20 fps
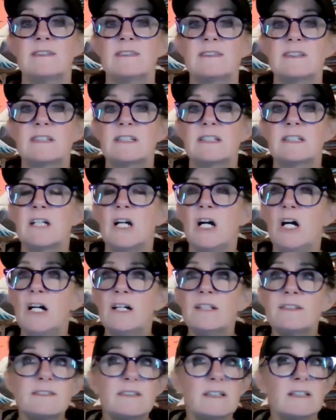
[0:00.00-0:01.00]
This
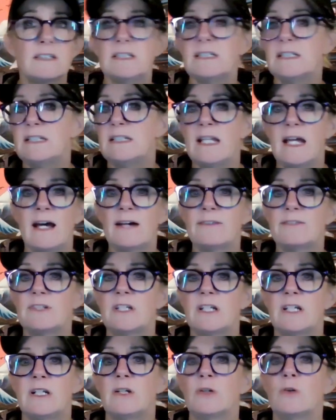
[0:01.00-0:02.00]
constantly
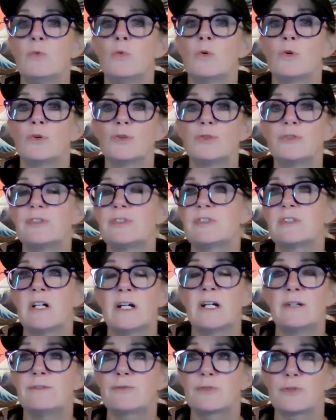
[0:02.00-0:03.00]
navigating a world
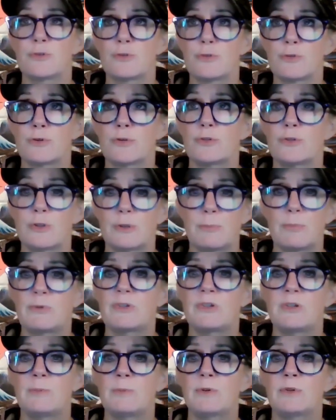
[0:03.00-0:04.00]
designed for
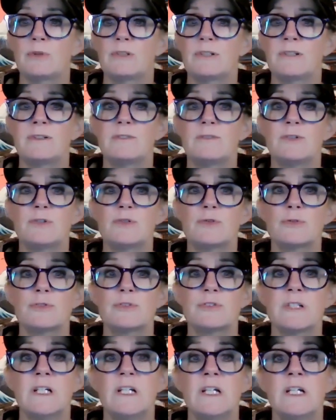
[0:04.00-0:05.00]
neurotypical
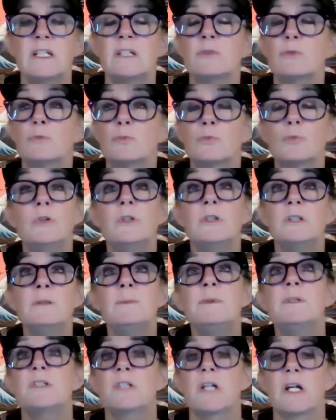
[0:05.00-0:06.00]
individuals can really
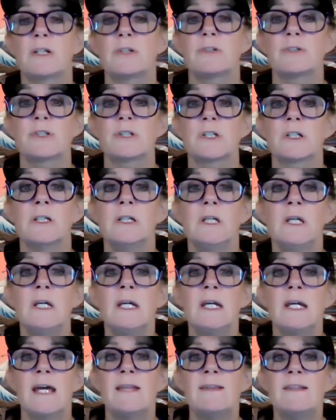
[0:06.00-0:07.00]
be challenging.
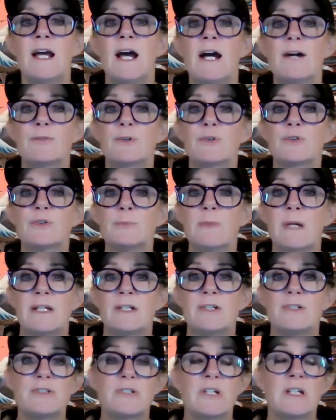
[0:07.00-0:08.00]
And the effort to
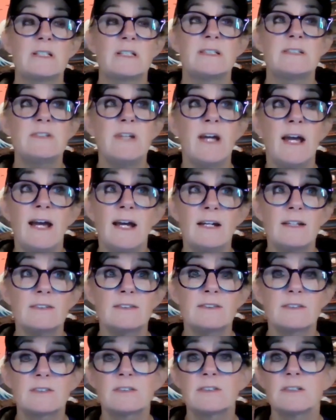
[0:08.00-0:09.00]
manage daily
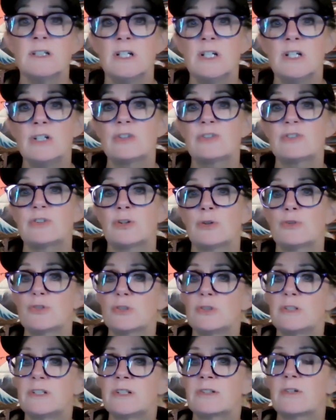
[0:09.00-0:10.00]
tasks,
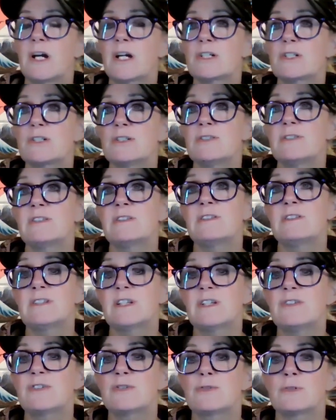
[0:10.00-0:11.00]
social interactions, and
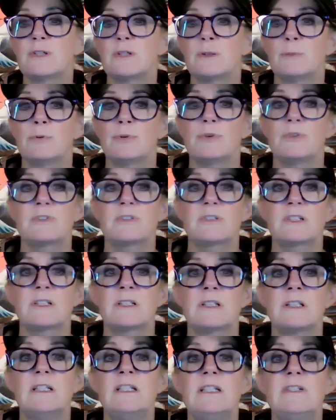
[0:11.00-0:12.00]
sensory inputs
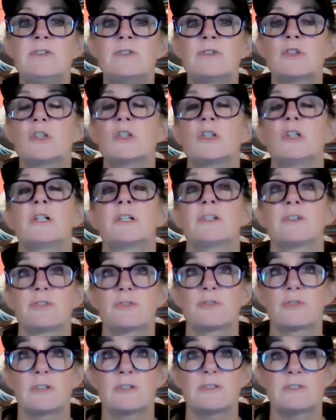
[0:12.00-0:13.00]
can lead to chronic
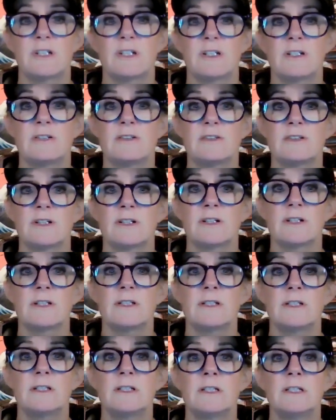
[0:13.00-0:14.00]
stress and
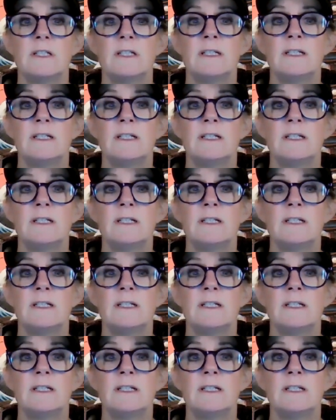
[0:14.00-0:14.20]
anxiety.